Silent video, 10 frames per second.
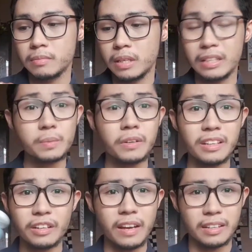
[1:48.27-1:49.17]
It's pretty
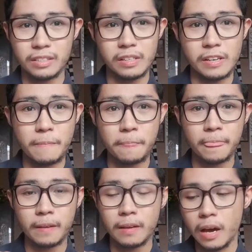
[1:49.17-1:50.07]
good, actually.
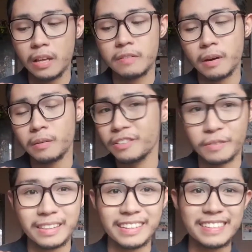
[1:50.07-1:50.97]
If I were to
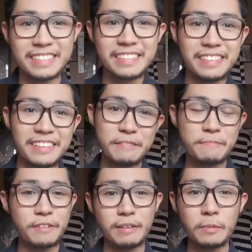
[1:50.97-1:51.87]
rate this,
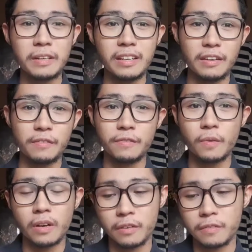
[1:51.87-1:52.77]
probably a
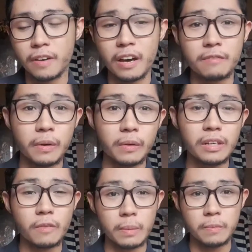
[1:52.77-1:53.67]
4 out of 5. My only
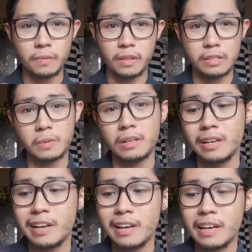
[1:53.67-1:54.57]
gripe for this one
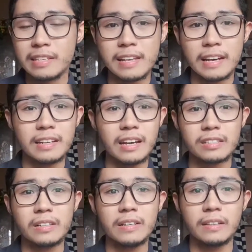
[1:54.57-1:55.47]
is that it
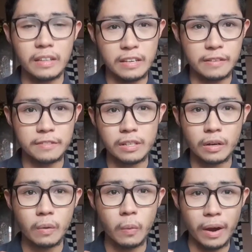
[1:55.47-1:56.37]
actually leaves
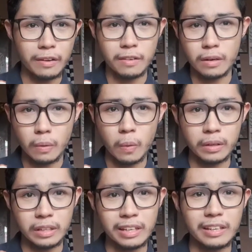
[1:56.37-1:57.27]
quite of an
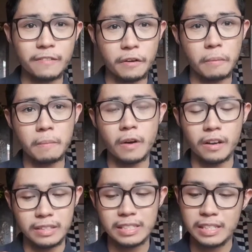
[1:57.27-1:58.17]
oily film
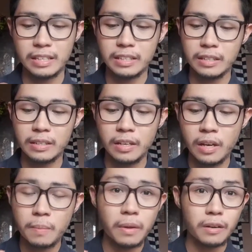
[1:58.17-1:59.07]
on the skin,
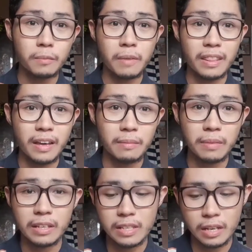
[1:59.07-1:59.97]
but I don't mind that
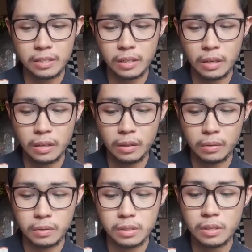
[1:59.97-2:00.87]
because I actually
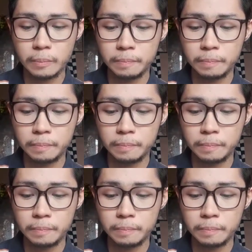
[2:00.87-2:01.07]
use